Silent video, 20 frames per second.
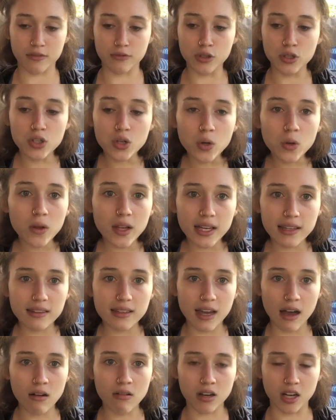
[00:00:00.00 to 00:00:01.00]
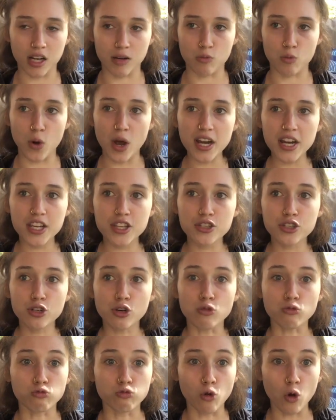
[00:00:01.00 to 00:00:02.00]
If you don't like the outcome, what is
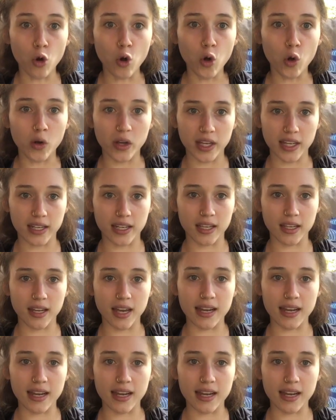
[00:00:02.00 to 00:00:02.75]
your role in it?